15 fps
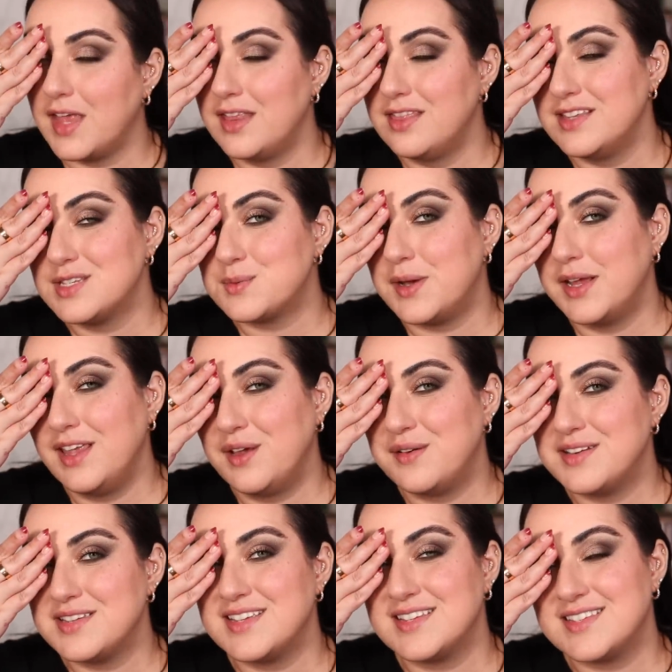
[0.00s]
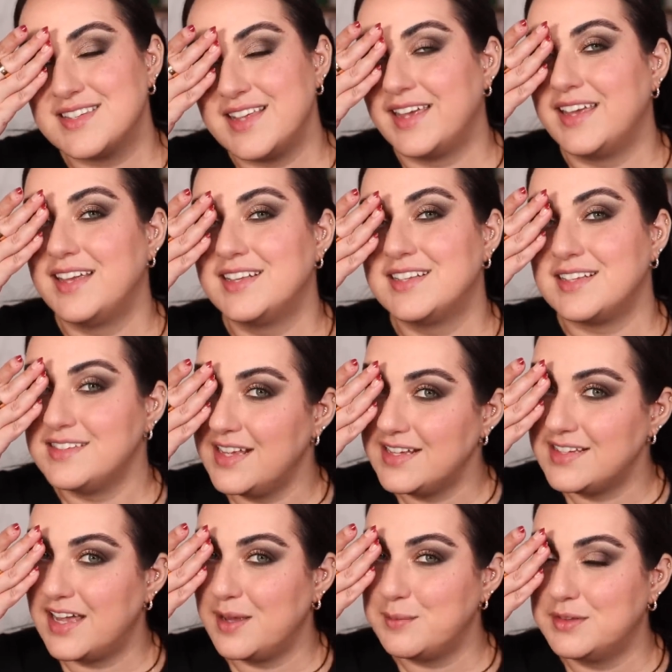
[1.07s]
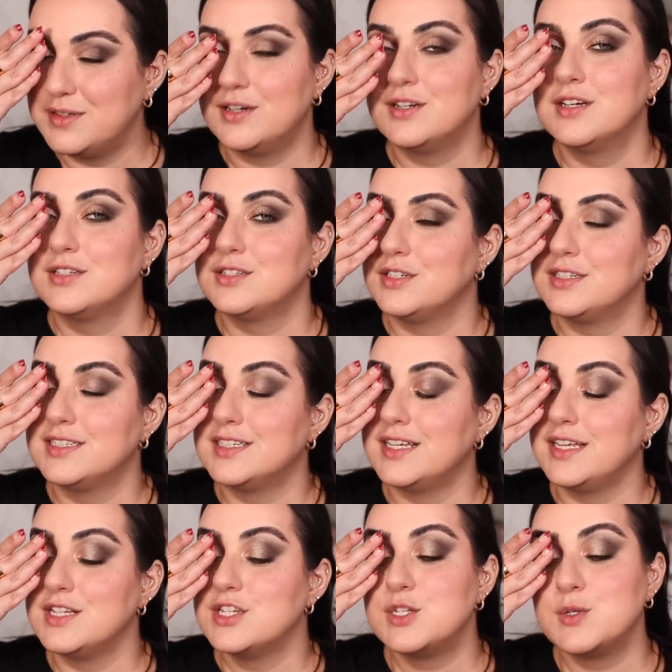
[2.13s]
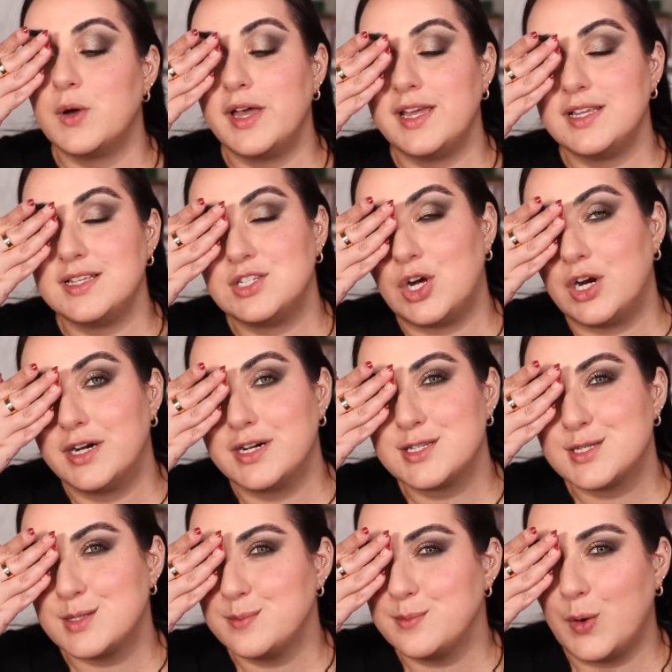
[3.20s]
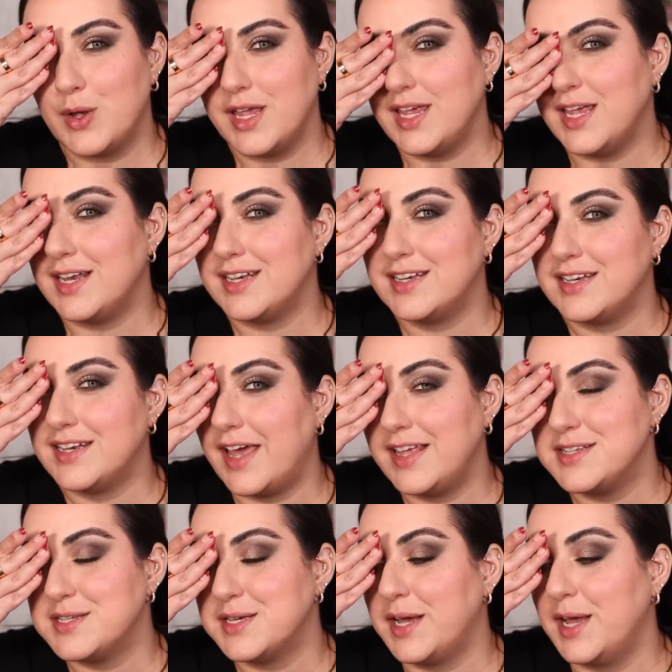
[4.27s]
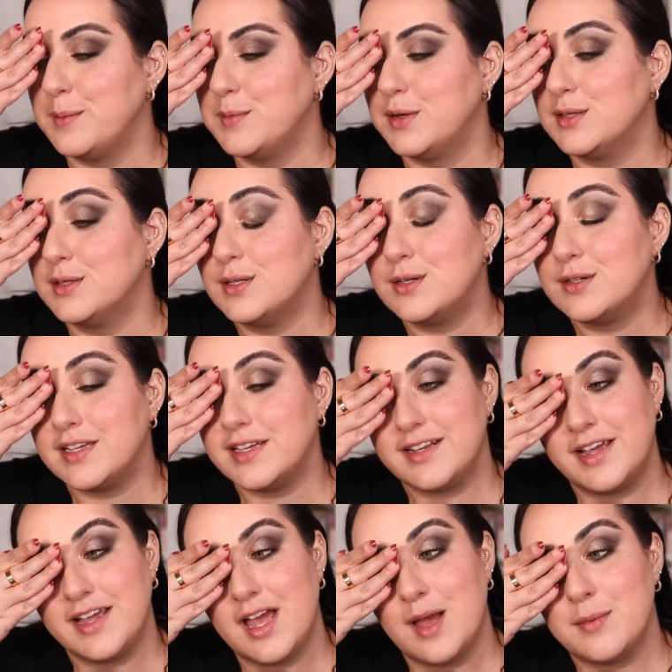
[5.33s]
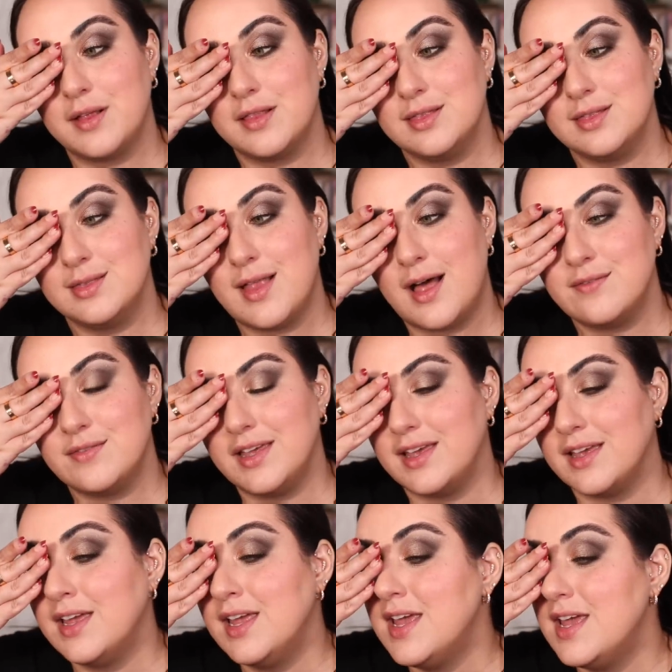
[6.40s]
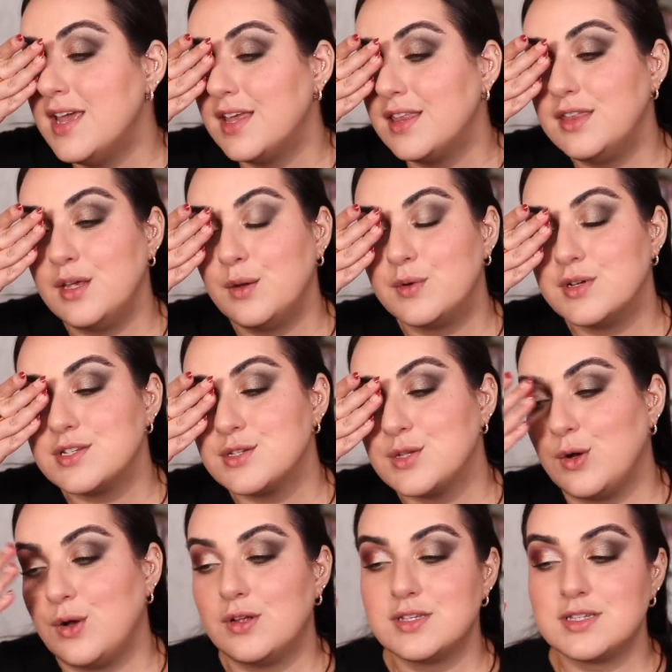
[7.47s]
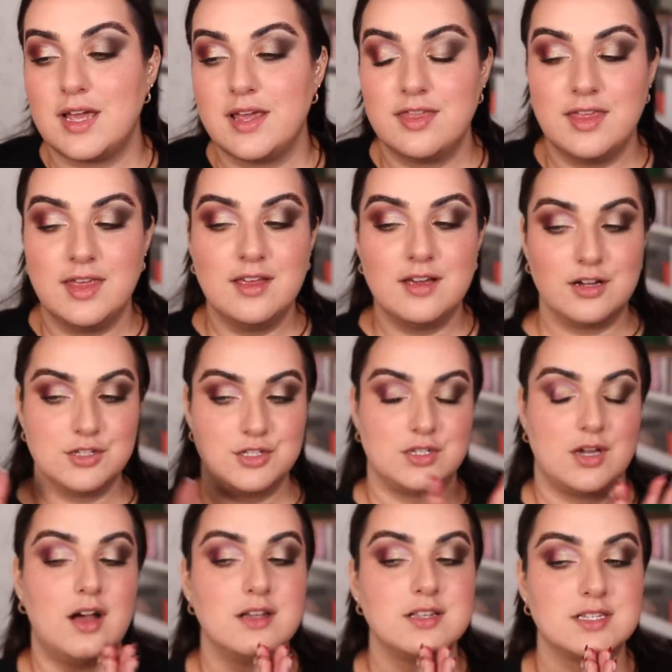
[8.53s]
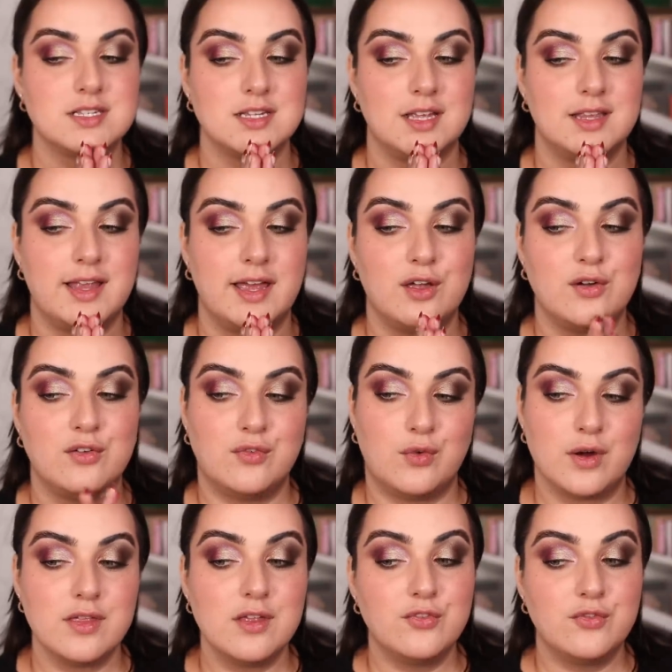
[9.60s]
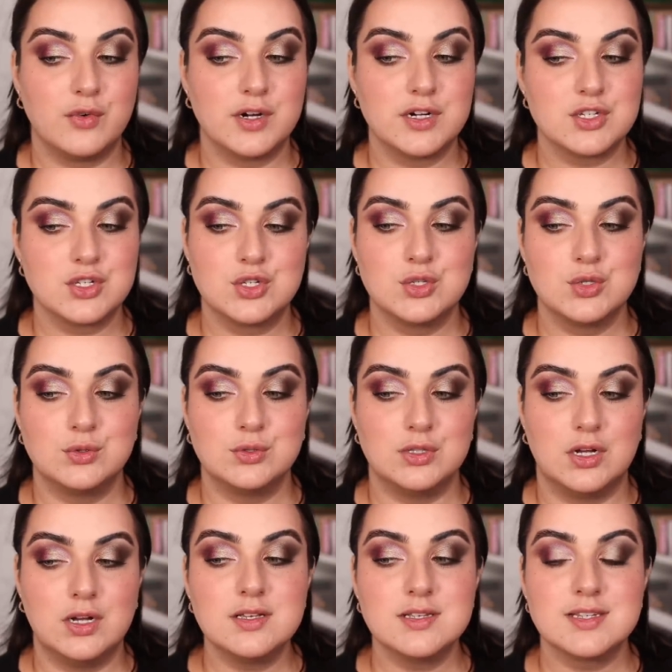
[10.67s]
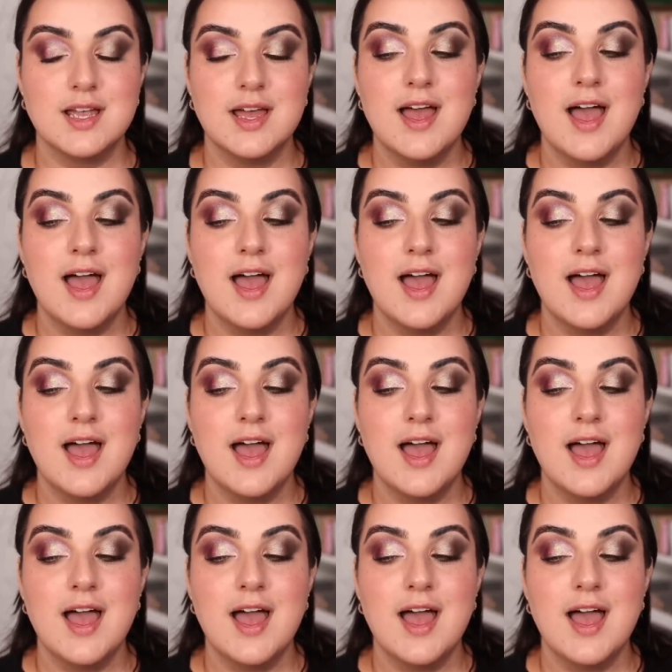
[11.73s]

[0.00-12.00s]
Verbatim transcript: And this right here is the second daytime look turned into a dark, smoky nighttime look, and I am loving the results. I think just like for the first two looks,